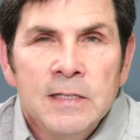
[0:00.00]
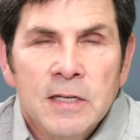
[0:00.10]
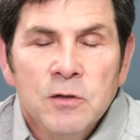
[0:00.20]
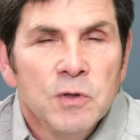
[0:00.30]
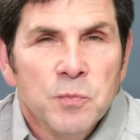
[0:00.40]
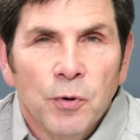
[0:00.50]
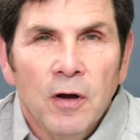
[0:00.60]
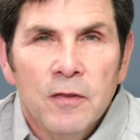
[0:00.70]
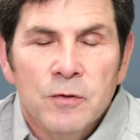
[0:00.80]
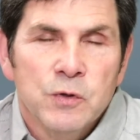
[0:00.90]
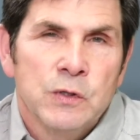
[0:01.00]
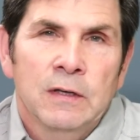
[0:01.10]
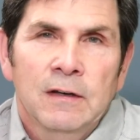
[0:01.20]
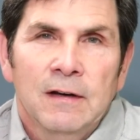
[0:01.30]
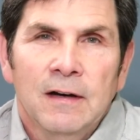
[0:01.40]
he said to his brothers,
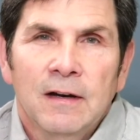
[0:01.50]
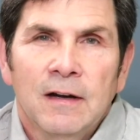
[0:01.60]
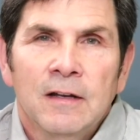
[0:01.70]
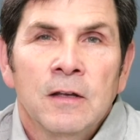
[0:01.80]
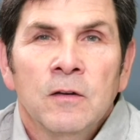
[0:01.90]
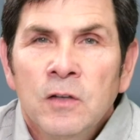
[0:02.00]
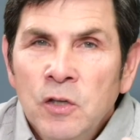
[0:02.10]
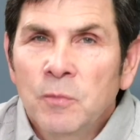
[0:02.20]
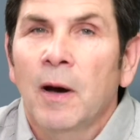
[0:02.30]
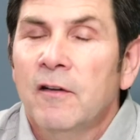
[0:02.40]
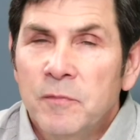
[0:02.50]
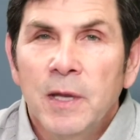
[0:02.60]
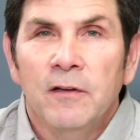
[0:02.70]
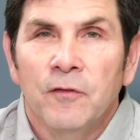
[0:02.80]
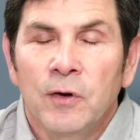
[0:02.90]
you might have
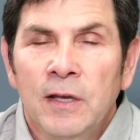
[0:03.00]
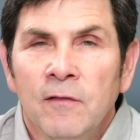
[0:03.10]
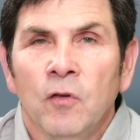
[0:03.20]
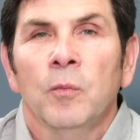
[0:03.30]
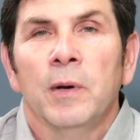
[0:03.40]
meant it for evil,